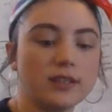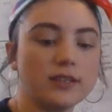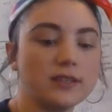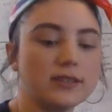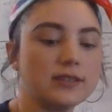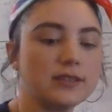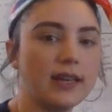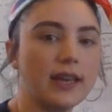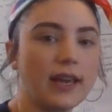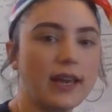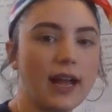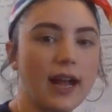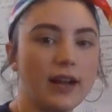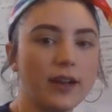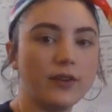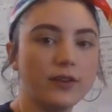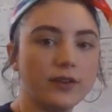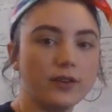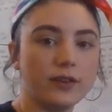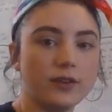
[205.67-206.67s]
It's like how
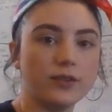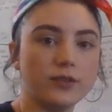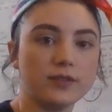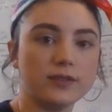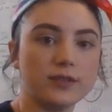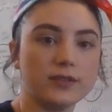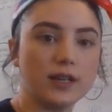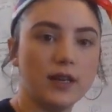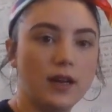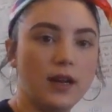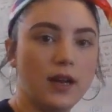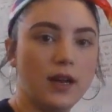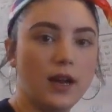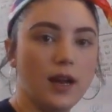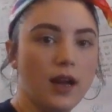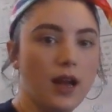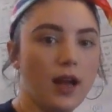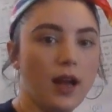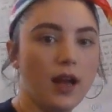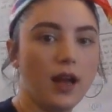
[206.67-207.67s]
you would use
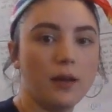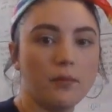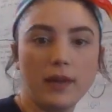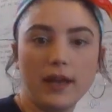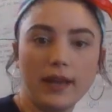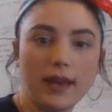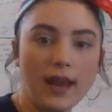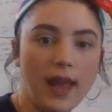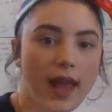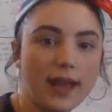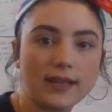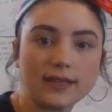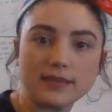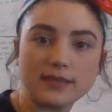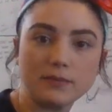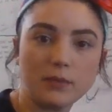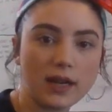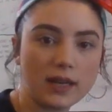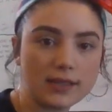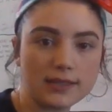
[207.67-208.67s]
an
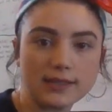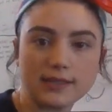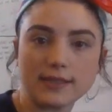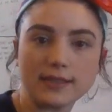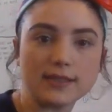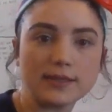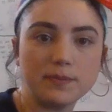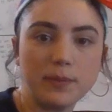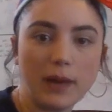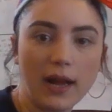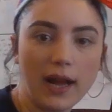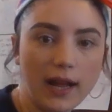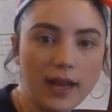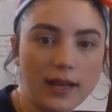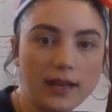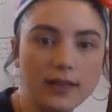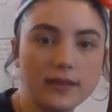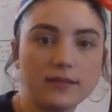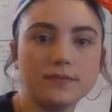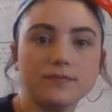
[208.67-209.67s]
X marks the
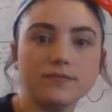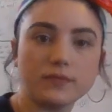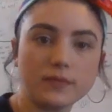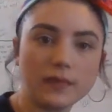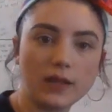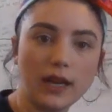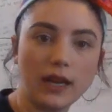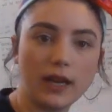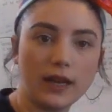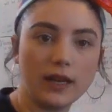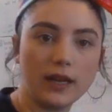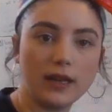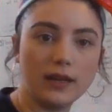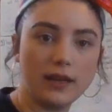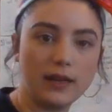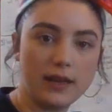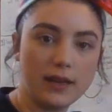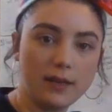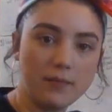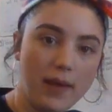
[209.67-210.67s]
spot
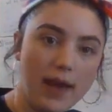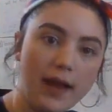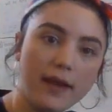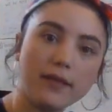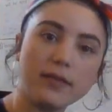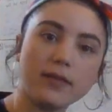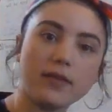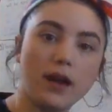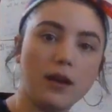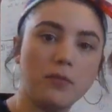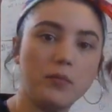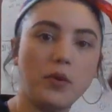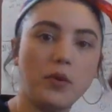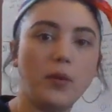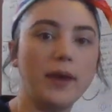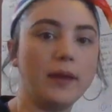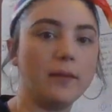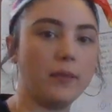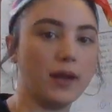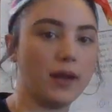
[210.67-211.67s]
in math, a
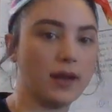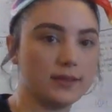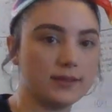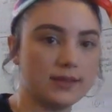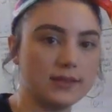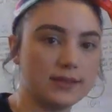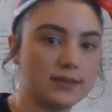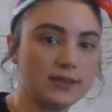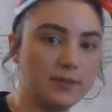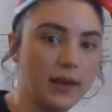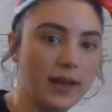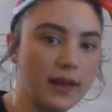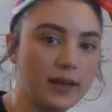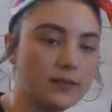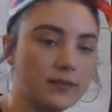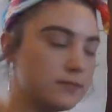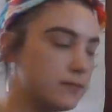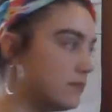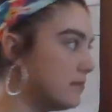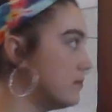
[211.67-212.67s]
point marks the
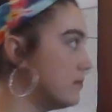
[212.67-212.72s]
spot,